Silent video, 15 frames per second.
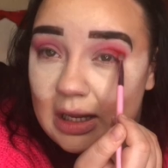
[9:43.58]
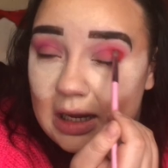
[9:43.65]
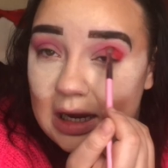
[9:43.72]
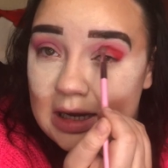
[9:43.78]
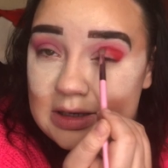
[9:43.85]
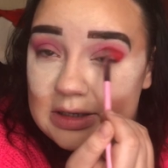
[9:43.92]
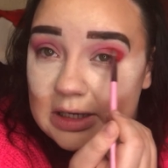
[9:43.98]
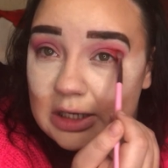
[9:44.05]

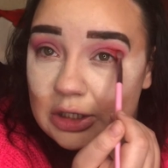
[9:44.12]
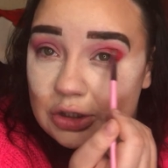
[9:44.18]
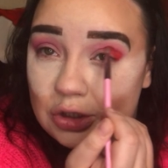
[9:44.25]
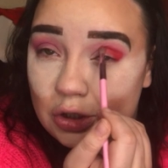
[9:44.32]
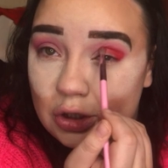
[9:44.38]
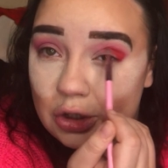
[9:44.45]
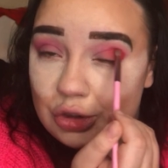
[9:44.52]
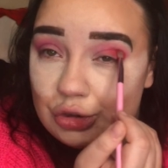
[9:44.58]
It didn't
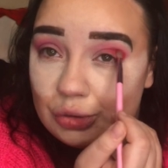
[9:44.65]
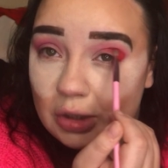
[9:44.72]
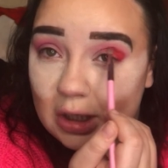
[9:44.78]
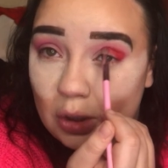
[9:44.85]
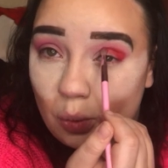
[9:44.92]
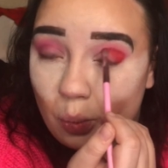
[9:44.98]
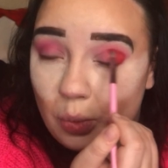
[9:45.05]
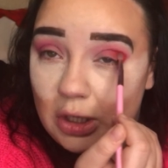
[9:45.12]
turn into like
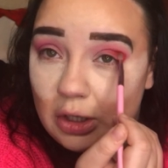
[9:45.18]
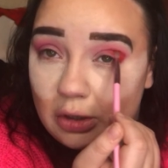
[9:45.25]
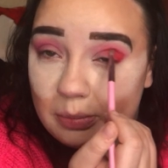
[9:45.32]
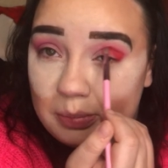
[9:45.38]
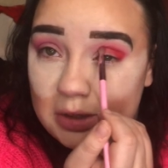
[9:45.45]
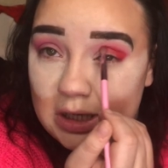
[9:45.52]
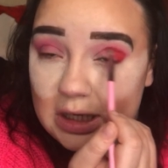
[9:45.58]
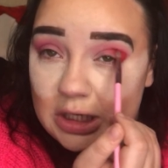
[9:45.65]
a weird
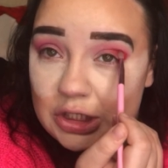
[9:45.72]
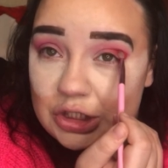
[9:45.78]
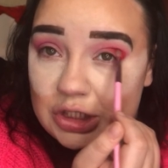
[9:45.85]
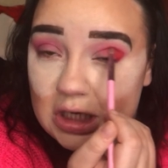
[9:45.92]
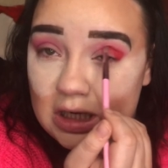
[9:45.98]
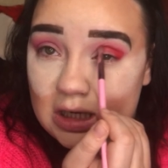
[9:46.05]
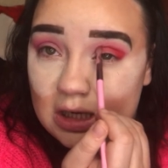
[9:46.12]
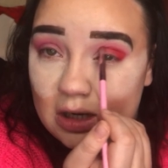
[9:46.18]
pink
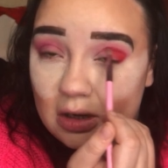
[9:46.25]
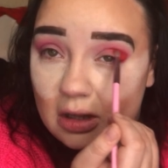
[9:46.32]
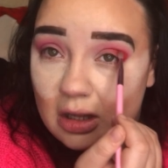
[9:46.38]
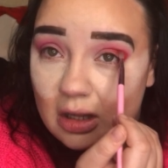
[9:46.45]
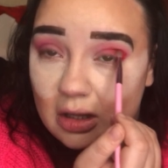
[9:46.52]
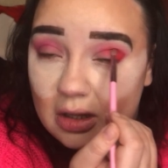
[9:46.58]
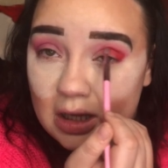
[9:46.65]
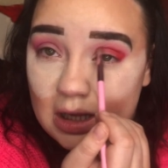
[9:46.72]
shade at
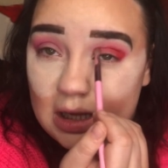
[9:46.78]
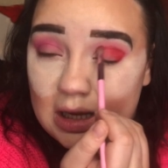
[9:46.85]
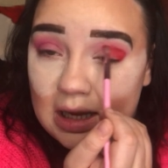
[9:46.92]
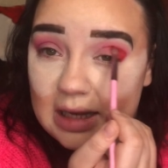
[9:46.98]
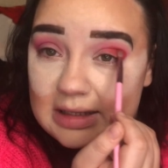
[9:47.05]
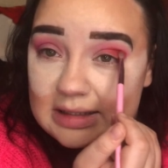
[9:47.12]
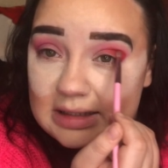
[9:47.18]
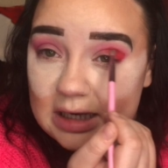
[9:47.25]
all.
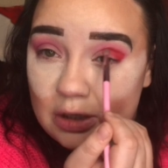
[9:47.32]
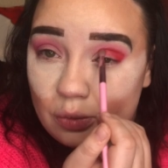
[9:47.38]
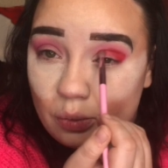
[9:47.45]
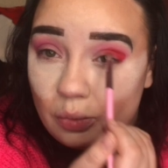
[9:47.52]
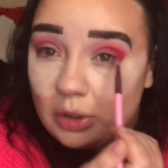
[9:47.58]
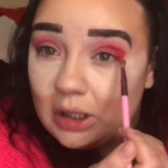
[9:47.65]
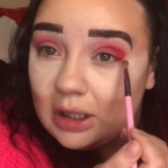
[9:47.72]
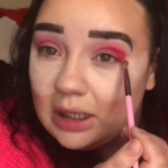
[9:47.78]
It stayed
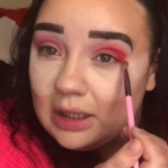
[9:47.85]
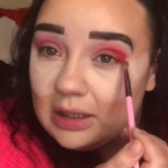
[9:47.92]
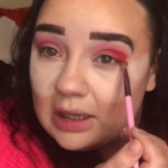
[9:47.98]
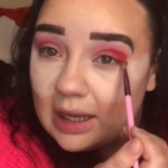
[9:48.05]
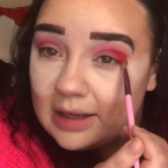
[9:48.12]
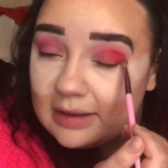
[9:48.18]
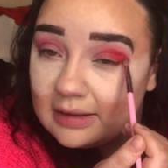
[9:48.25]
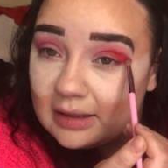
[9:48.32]
really
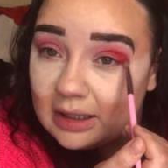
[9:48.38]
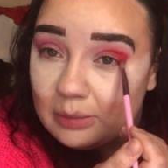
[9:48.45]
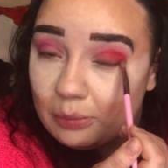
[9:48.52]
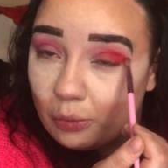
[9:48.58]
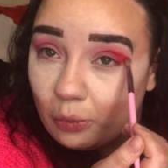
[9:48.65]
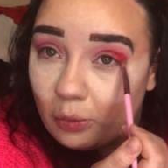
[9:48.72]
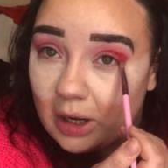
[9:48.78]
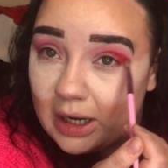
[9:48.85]
nicely
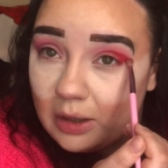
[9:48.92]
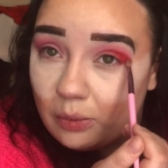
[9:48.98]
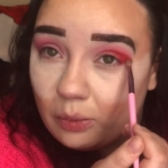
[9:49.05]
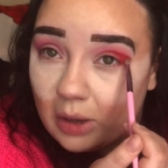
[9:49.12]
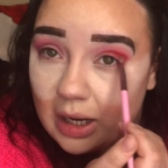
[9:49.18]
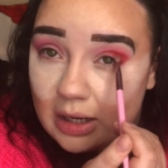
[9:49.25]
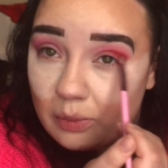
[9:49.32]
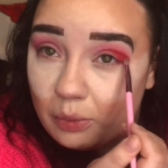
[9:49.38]
bright
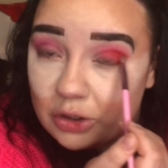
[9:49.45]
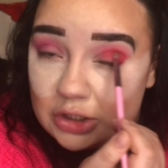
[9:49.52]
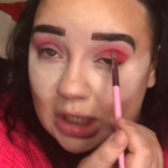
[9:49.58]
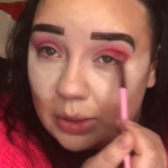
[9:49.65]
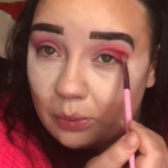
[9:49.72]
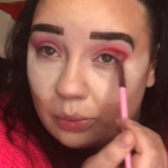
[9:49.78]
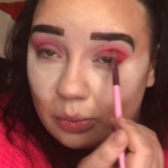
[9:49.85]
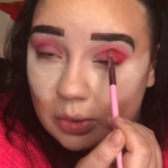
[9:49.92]
red, which
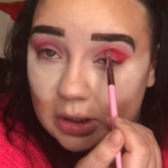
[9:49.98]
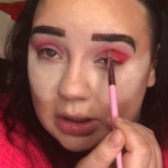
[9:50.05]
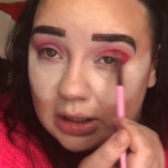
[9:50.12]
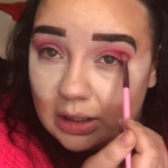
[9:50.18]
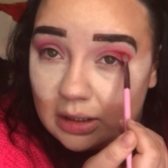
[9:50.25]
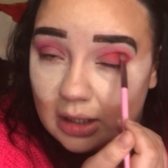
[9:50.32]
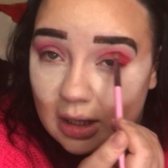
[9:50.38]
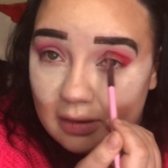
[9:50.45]
I really
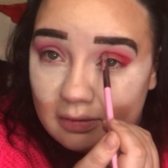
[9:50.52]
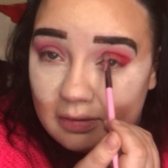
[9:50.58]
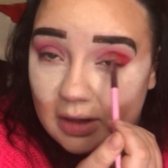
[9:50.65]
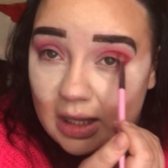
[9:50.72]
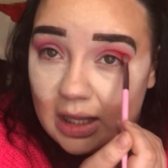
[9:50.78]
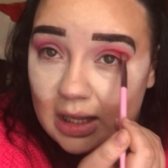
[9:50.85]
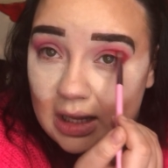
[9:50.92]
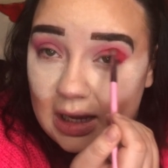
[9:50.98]
love.
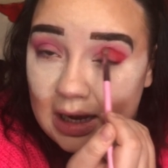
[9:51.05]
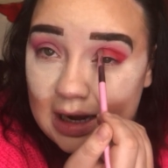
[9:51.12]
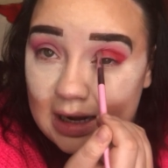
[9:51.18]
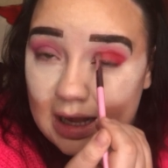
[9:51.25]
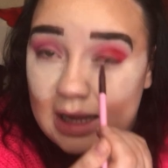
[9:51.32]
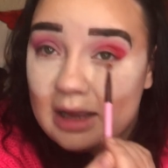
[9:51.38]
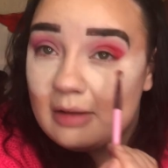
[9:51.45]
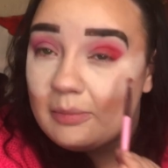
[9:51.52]
And
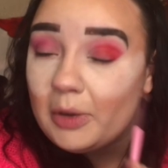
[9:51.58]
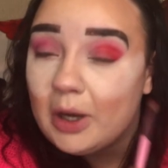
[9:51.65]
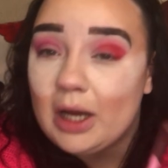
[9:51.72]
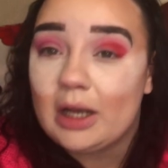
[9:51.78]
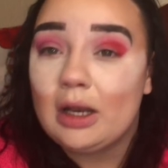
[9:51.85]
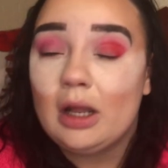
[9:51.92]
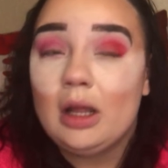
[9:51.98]
I have bought